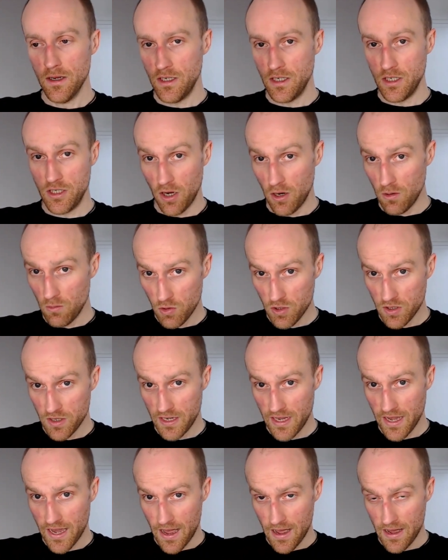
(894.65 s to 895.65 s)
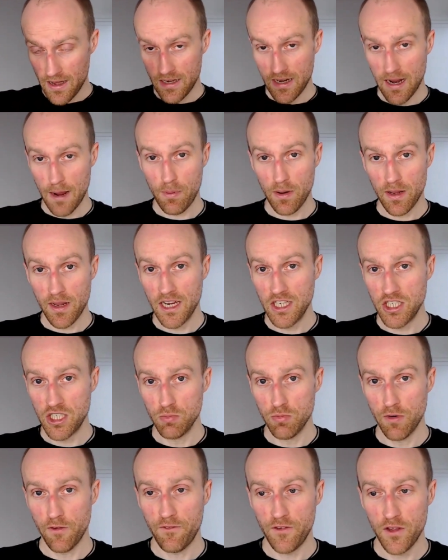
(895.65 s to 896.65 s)
You don't want to get an
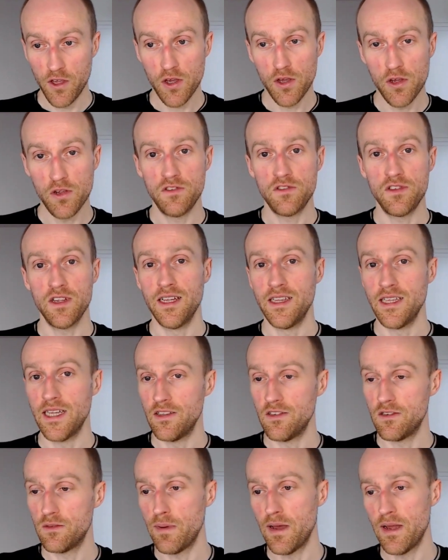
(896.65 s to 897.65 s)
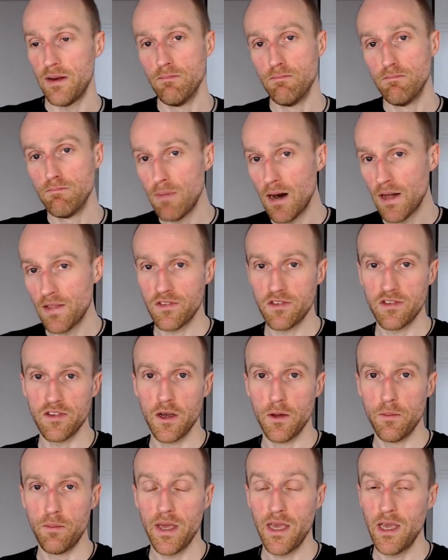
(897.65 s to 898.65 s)
application refused and then spend months
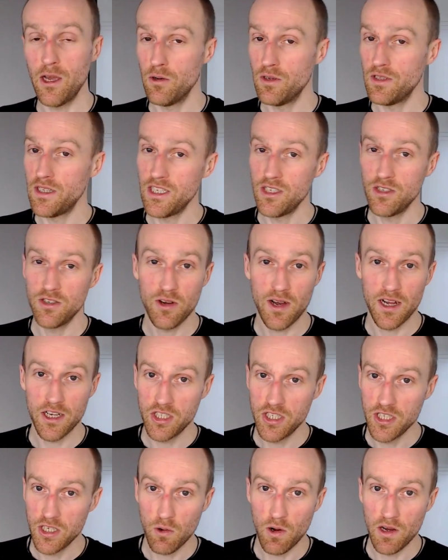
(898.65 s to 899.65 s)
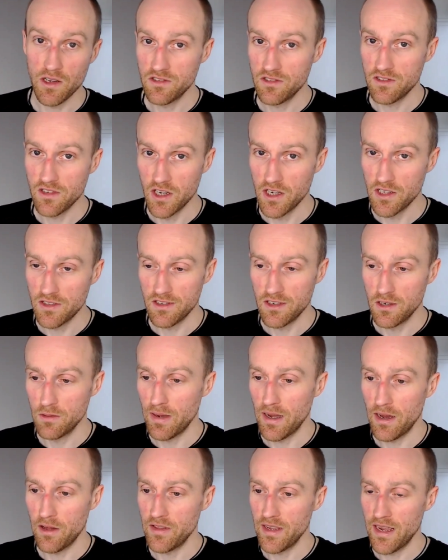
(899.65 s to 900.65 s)
at appeal and then you're not actually quite certain
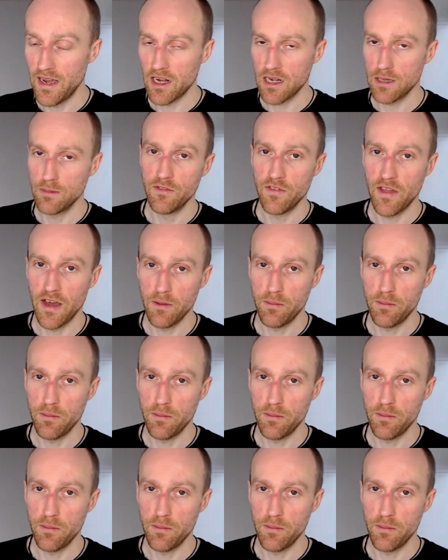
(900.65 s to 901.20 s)
about the outcome of that